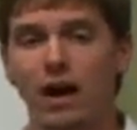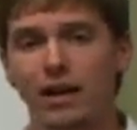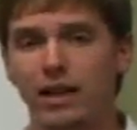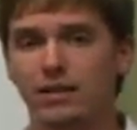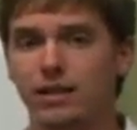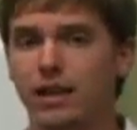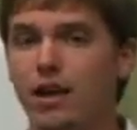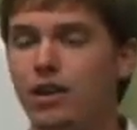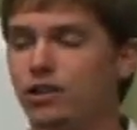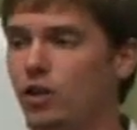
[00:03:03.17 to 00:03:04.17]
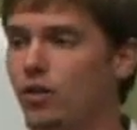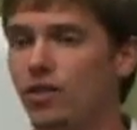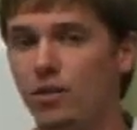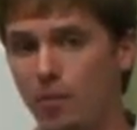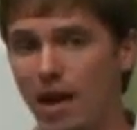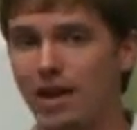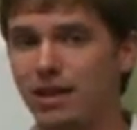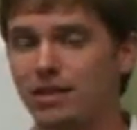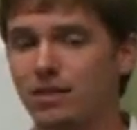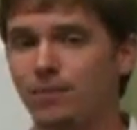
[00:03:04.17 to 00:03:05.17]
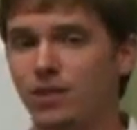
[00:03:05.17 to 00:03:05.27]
financing so that the banks